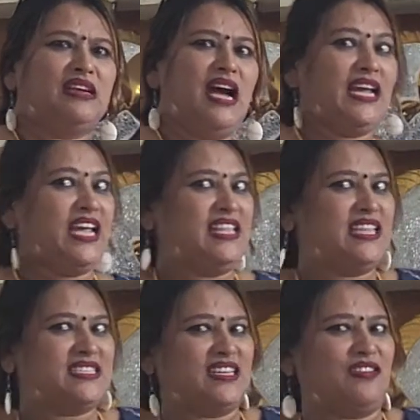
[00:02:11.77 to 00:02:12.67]
again
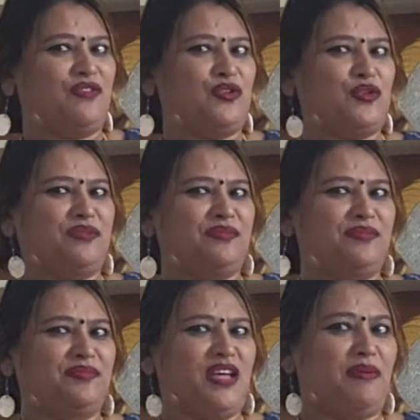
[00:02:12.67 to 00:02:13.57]
there's a confusion.
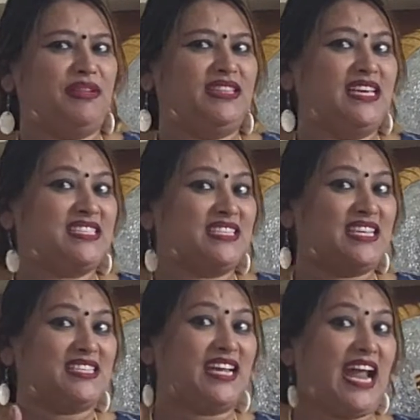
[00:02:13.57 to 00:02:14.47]
I mean, there's
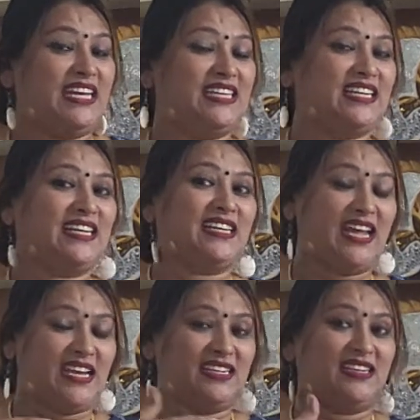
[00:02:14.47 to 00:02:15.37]
a
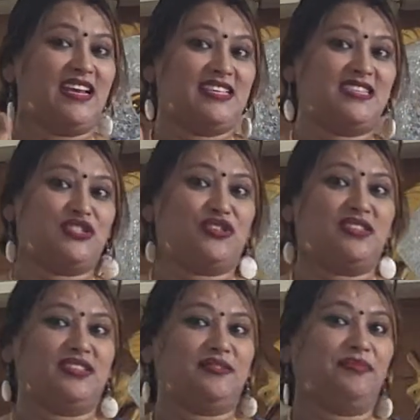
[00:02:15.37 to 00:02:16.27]
categorization
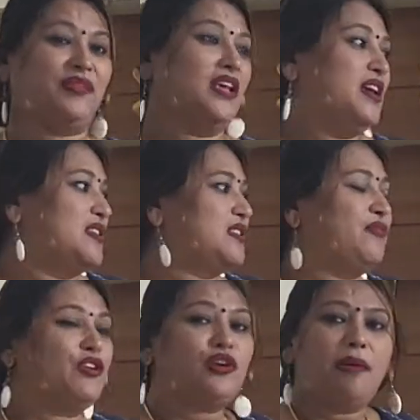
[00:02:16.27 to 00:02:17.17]
here. See,
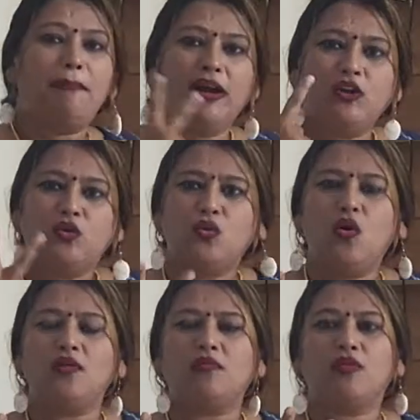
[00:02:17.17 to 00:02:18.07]
when you compare
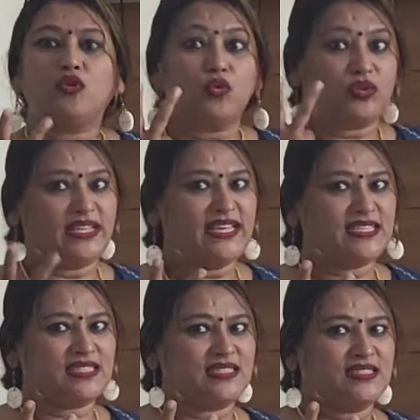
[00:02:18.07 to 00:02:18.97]
two things
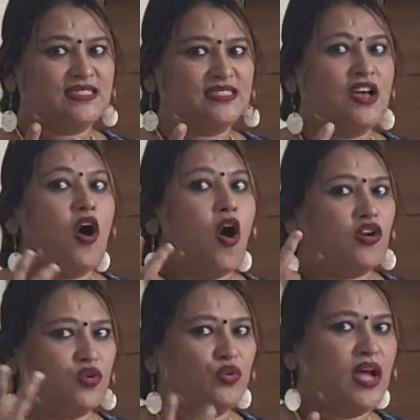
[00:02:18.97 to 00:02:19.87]

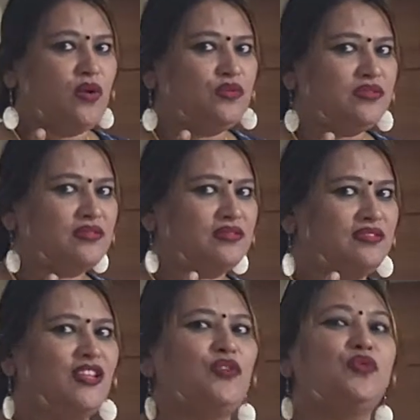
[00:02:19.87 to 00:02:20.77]
or two nouns,
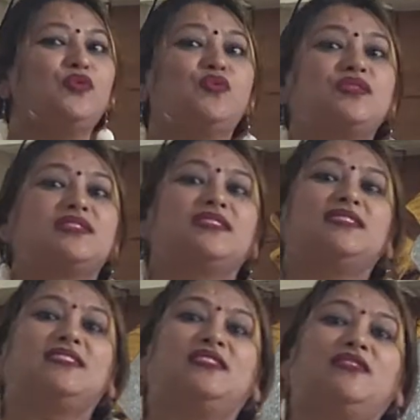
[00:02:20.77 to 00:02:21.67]
then you use
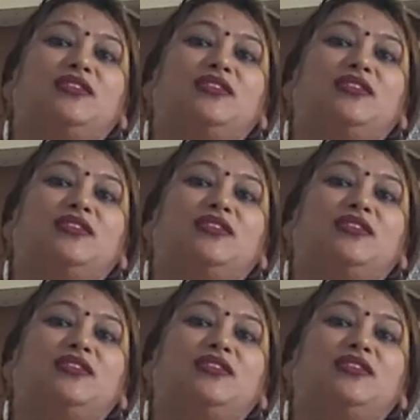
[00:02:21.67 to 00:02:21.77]
the